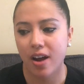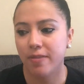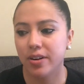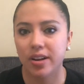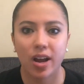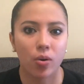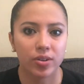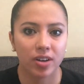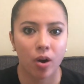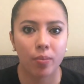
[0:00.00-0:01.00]
every day going
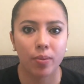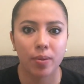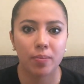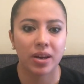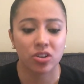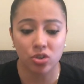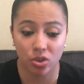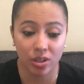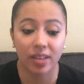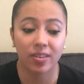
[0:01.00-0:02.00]
to help them, and making
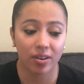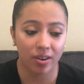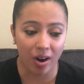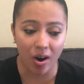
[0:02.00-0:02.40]
sure that they